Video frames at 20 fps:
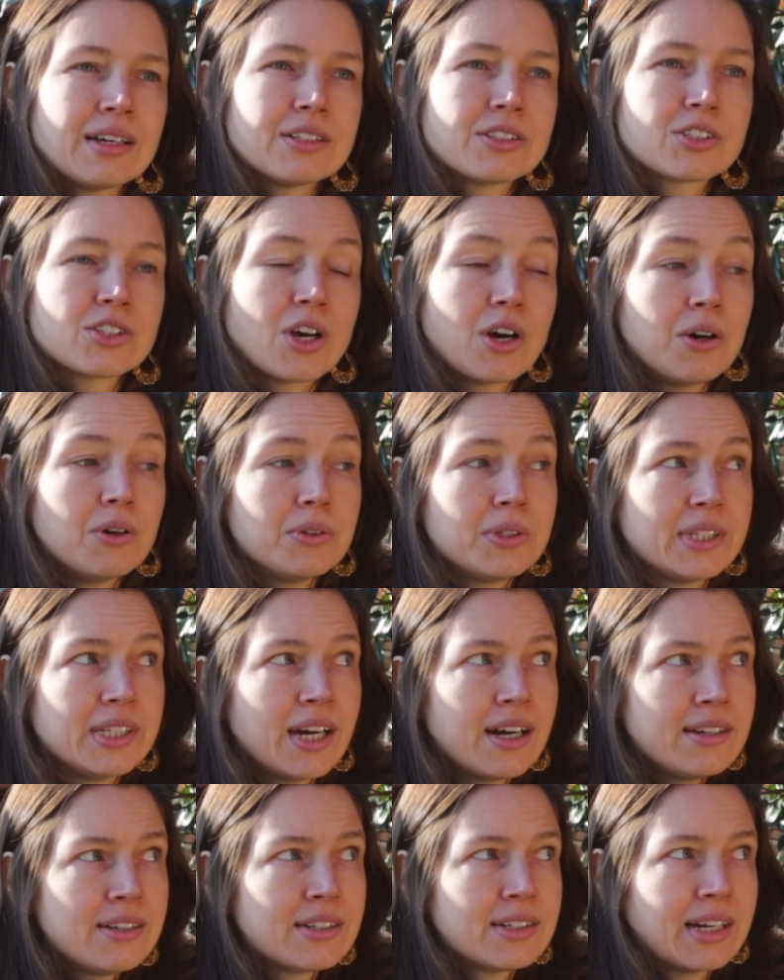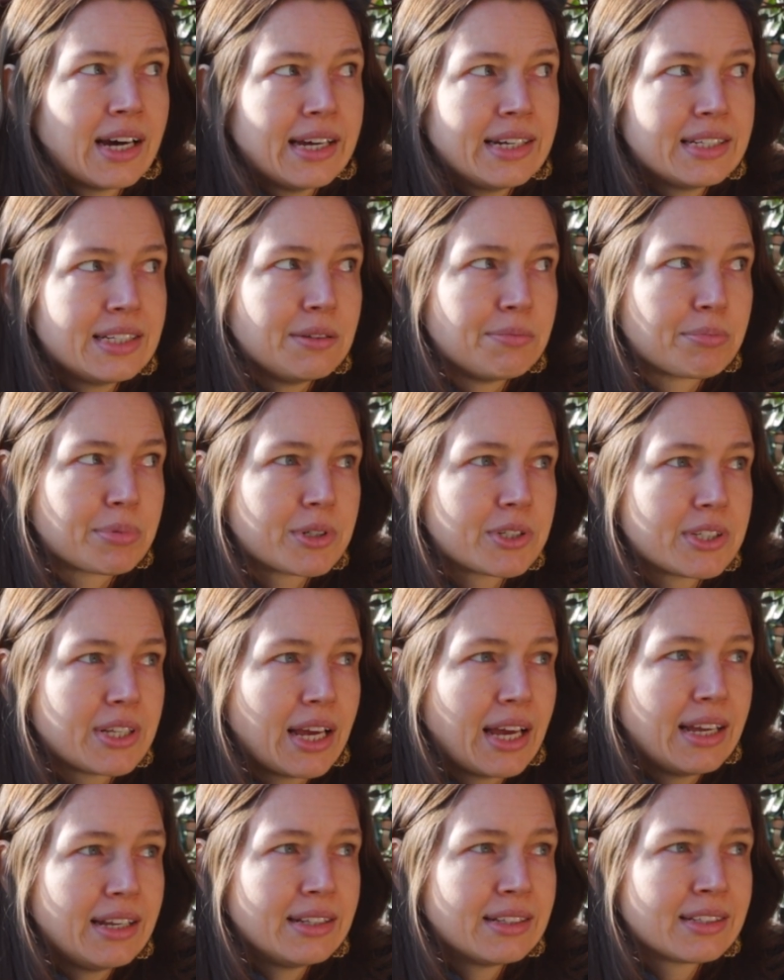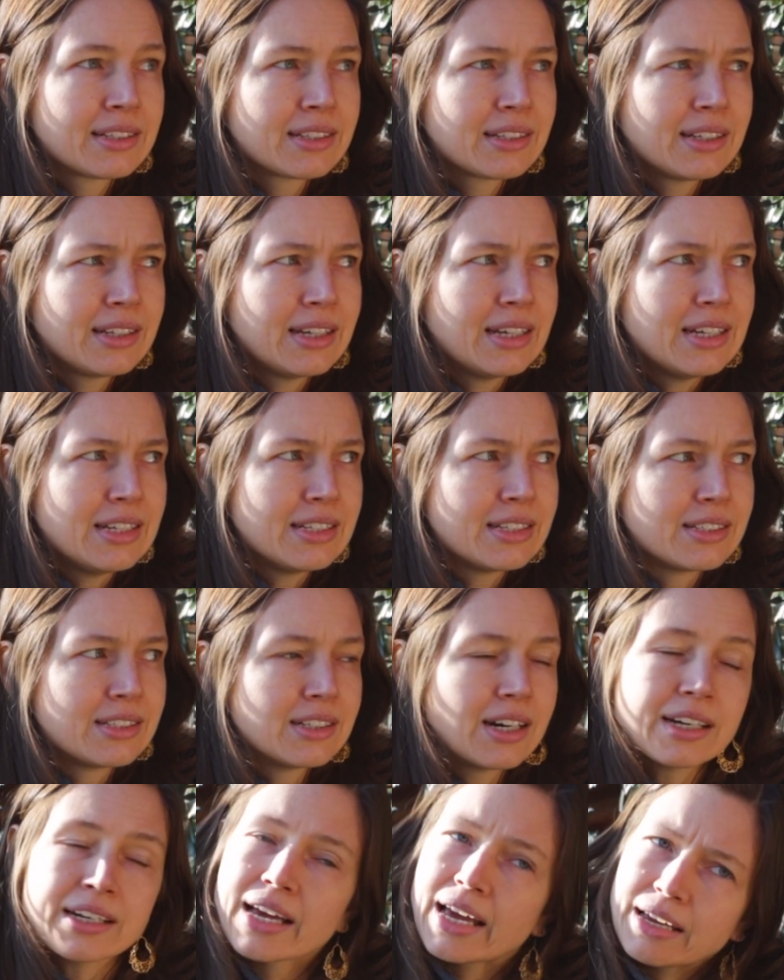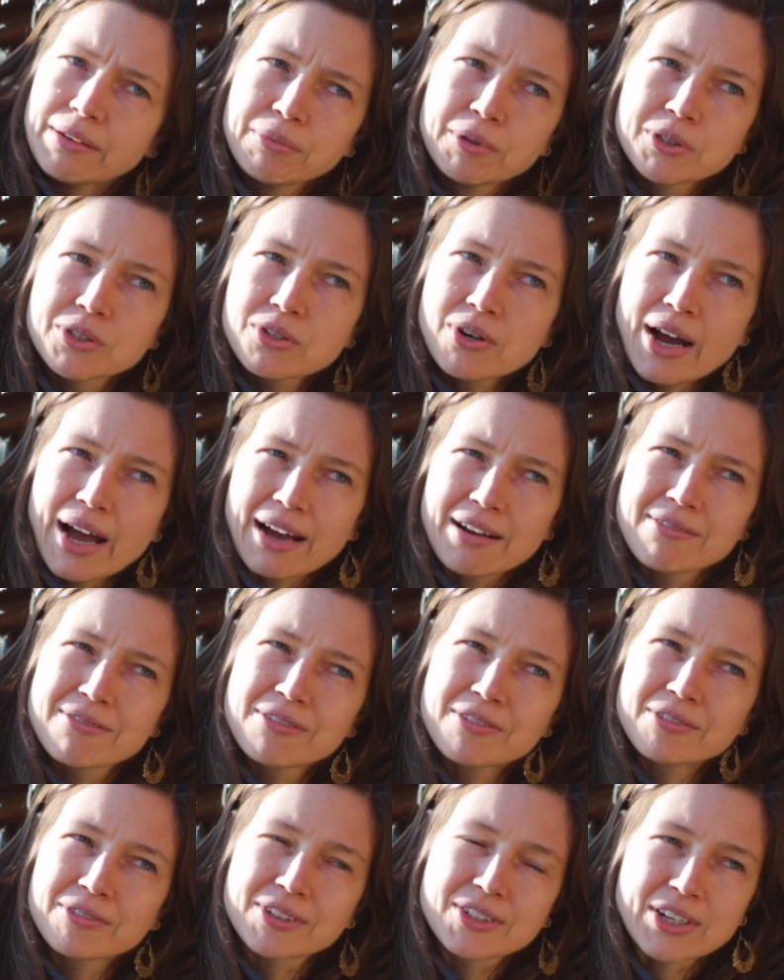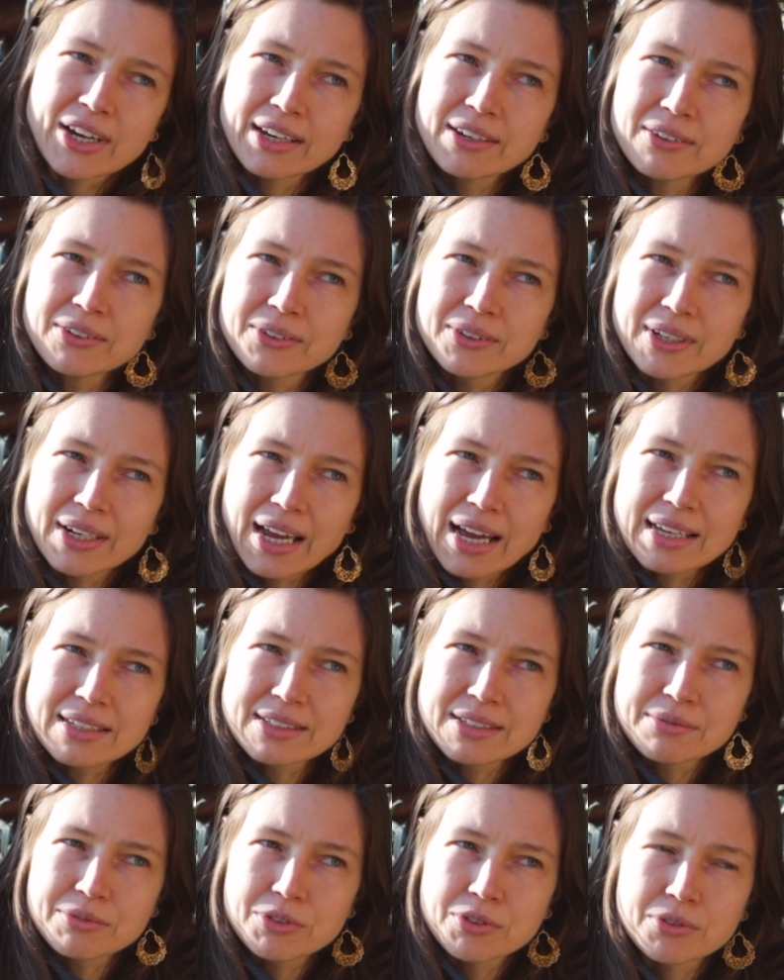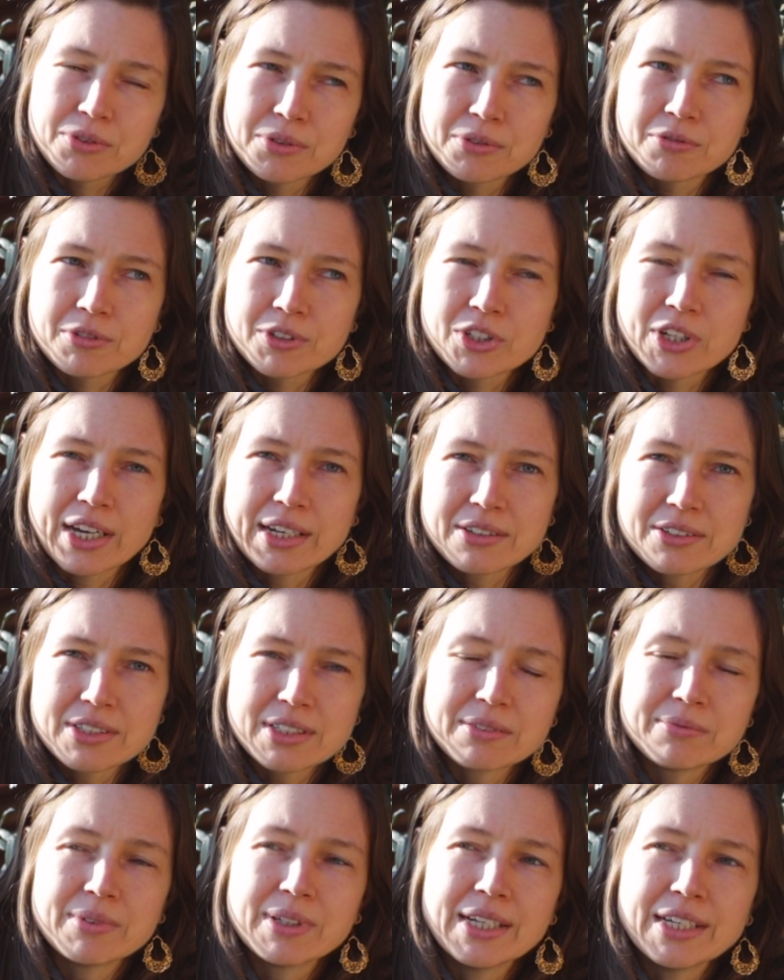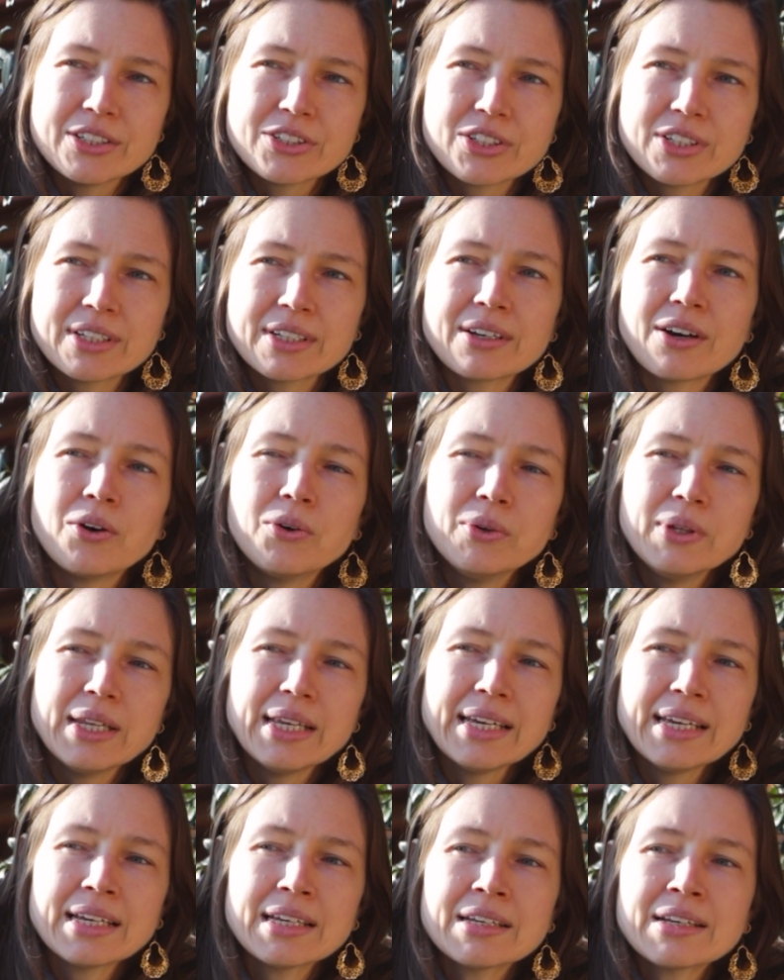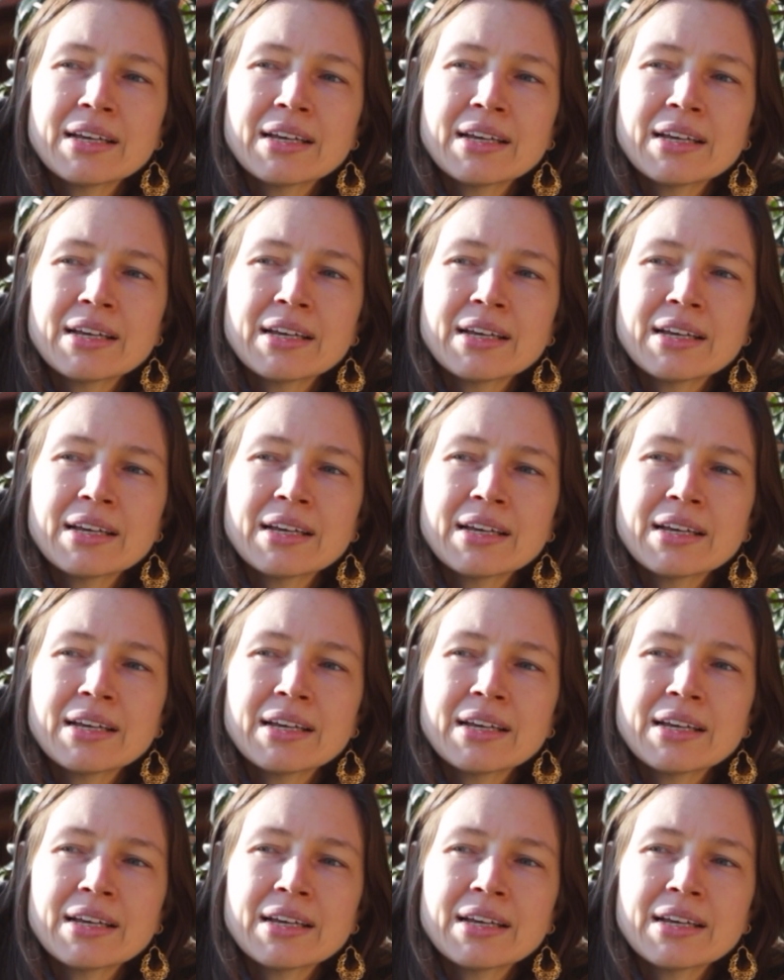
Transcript: So the other 90% is not able to have vaginal orgasms through vaginal stimulation only.